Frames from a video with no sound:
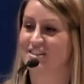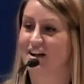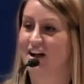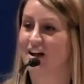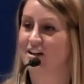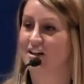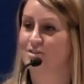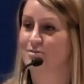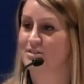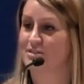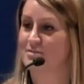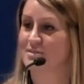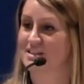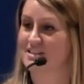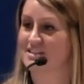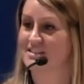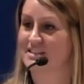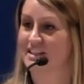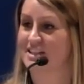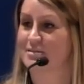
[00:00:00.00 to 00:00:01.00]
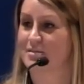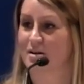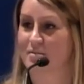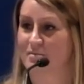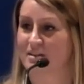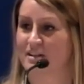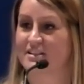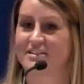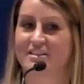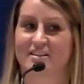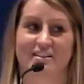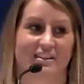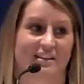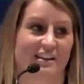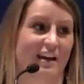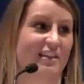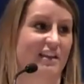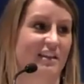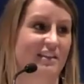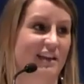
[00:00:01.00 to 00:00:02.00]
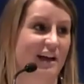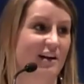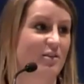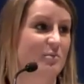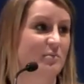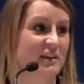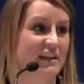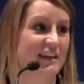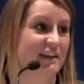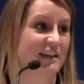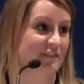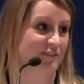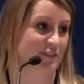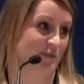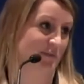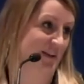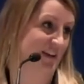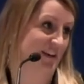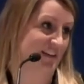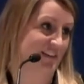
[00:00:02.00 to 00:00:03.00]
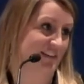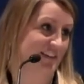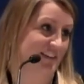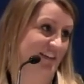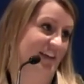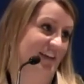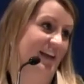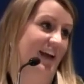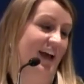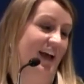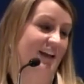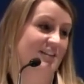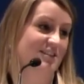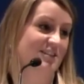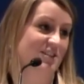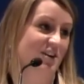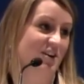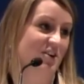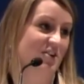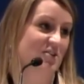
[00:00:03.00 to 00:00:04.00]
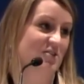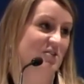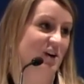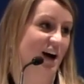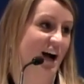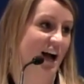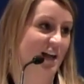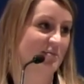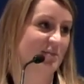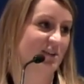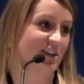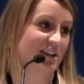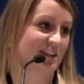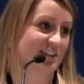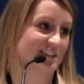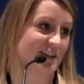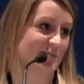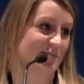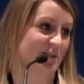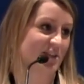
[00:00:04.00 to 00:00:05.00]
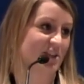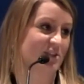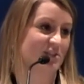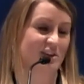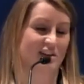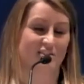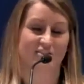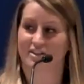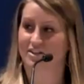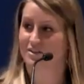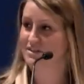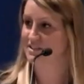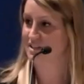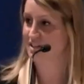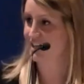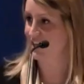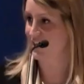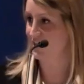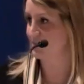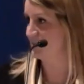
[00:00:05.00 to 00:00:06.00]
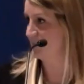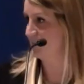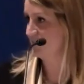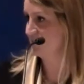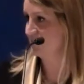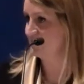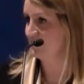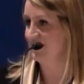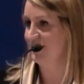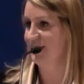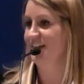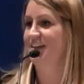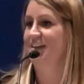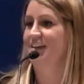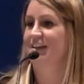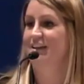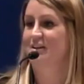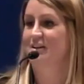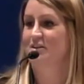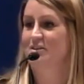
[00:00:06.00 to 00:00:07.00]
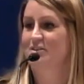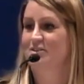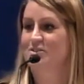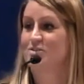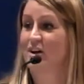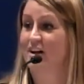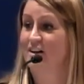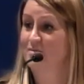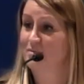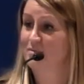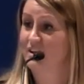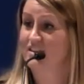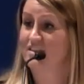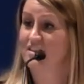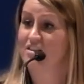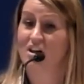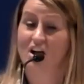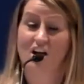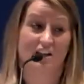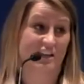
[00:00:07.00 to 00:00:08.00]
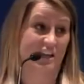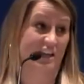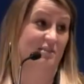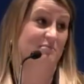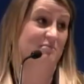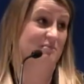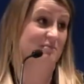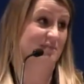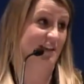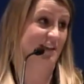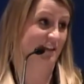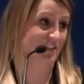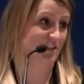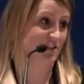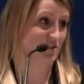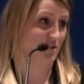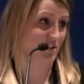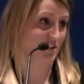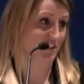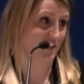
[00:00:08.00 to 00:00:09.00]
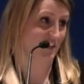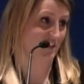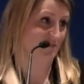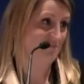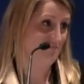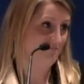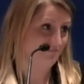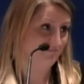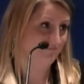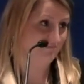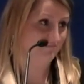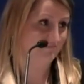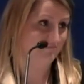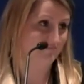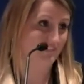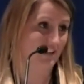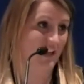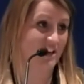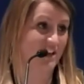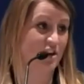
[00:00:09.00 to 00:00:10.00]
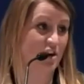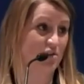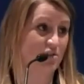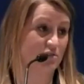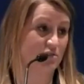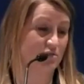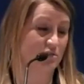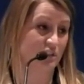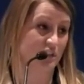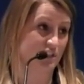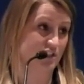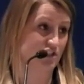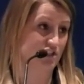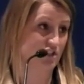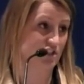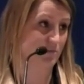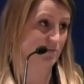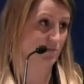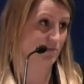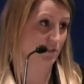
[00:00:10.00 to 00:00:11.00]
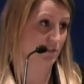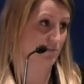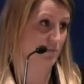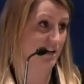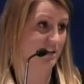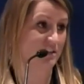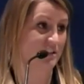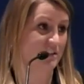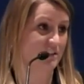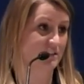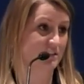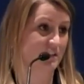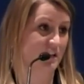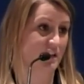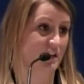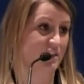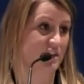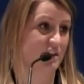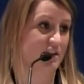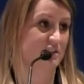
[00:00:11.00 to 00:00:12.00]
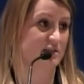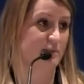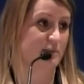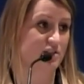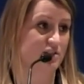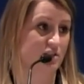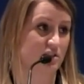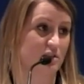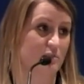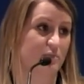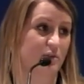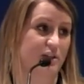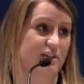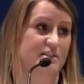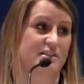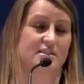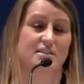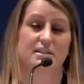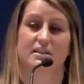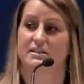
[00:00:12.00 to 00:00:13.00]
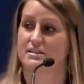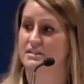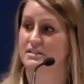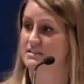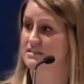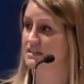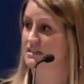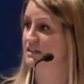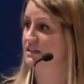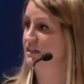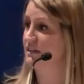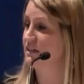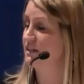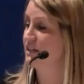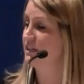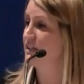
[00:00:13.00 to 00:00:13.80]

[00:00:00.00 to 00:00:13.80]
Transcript: in college was to be a State Department intern. And I thought that would be it for me. And so I'm a good example that you never know what's going to happen. Try to play the long game, not the short game, and know that relationships really matter. I think especially in places like DC,